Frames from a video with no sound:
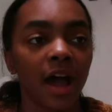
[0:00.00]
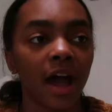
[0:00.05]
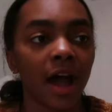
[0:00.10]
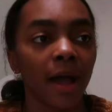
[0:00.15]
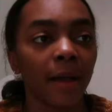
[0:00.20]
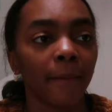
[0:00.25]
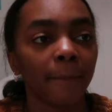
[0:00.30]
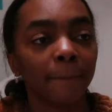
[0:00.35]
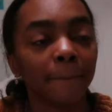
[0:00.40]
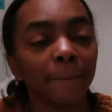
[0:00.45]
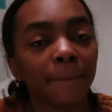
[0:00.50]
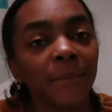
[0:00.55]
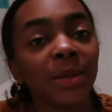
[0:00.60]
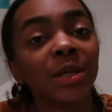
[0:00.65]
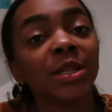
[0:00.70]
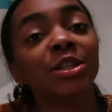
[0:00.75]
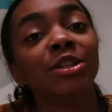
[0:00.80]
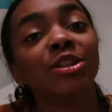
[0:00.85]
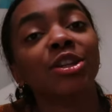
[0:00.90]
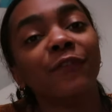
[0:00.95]
I've
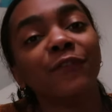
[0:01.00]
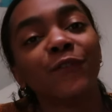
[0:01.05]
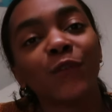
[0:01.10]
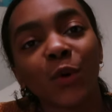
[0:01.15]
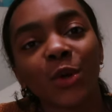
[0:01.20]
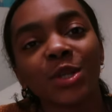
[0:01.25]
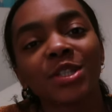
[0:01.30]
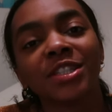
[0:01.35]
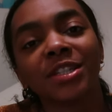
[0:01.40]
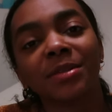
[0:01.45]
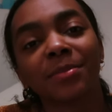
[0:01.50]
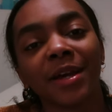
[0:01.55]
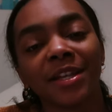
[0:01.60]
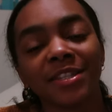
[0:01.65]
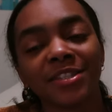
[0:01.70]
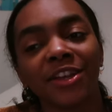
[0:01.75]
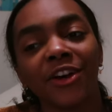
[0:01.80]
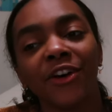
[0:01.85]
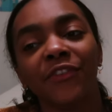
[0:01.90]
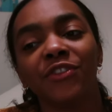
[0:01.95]
been forcing
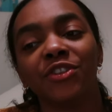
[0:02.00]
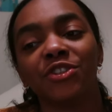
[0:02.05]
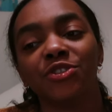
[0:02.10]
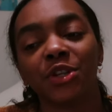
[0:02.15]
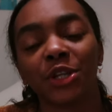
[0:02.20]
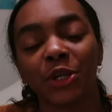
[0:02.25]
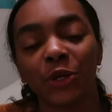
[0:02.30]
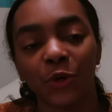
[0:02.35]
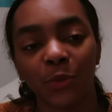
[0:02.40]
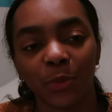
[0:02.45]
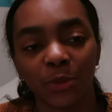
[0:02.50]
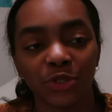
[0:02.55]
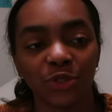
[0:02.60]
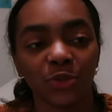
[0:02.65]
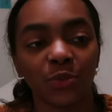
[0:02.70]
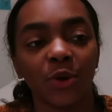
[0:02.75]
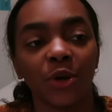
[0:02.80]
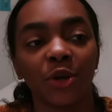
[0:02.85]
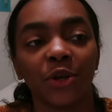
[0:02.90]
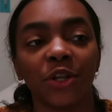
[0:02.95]
myself to drink a whole bunch
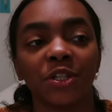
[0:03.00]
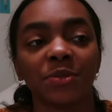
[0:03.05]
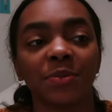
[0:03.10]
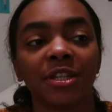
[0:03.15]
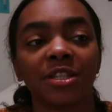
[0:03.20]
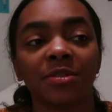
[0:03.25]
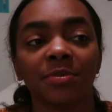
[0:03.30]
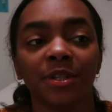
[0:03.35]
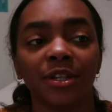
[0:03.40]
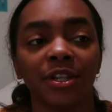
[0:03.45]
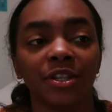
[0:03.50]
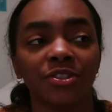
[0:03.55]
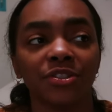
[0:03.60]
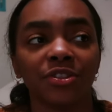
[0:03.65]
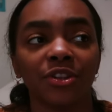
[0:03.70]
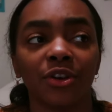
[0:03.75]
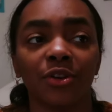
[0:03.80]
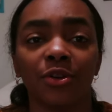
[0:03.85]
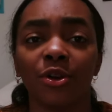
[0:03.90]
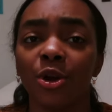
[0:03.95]
of water, especially because, you
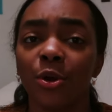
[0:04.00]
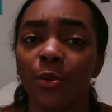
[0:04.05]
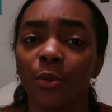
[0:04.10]
know,